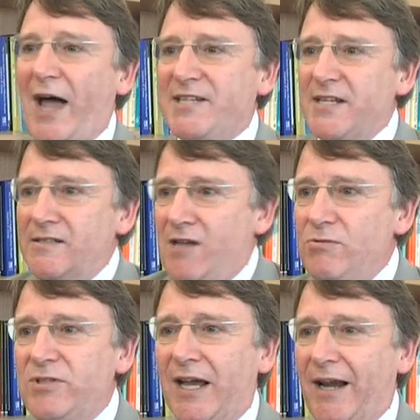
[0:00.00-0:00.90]
I didn't
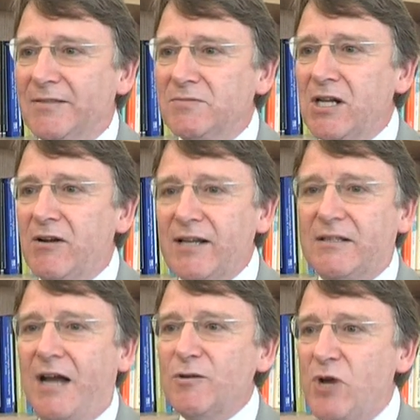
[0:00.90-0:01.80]
know that. You know, I,
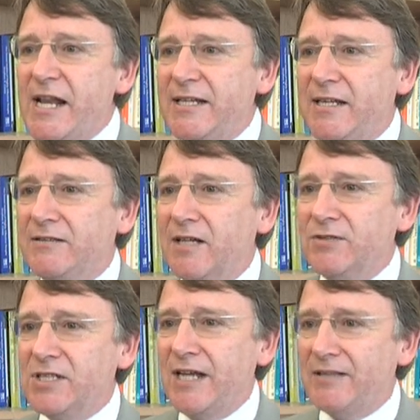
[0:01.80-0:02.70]
I really didn't
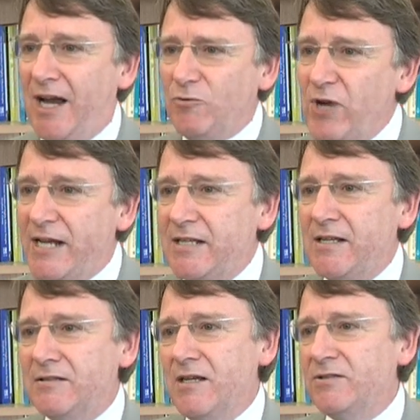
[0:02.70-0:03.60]
understand that. I really
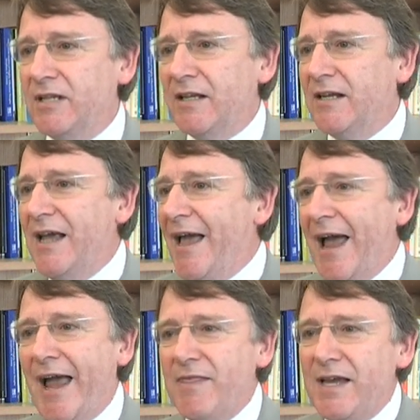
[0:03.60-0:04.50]
didn't know that.
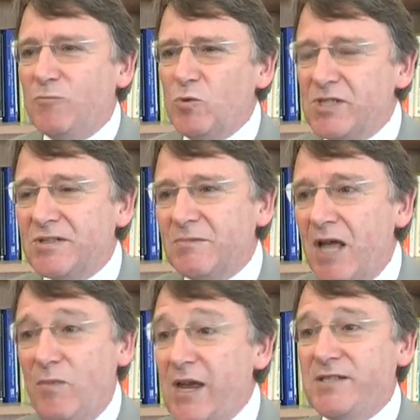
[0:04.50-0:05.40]
And that was
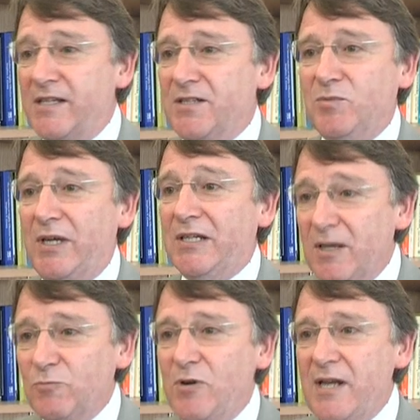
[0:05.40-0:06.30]
amazing to me.
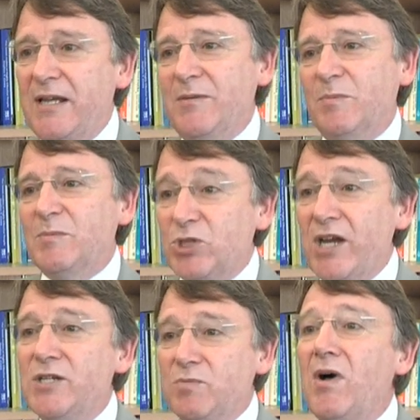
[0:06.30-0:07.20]
It really
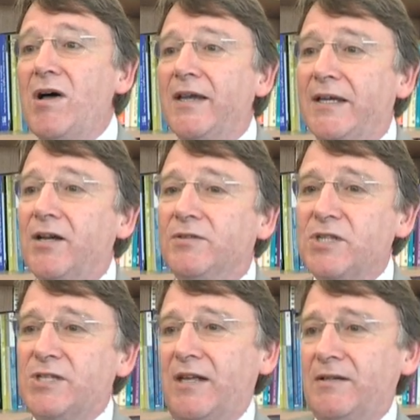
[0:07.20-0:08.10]
changed my
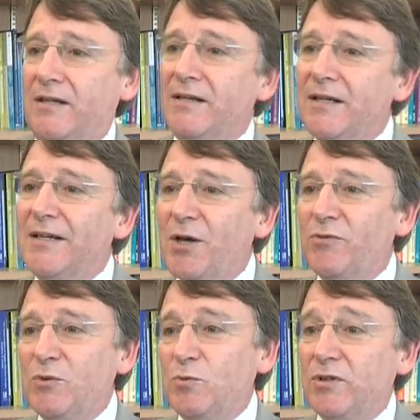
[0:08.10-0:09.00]
understanding
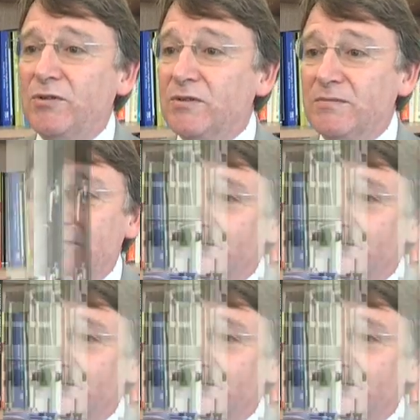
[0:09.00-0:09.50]
of the world.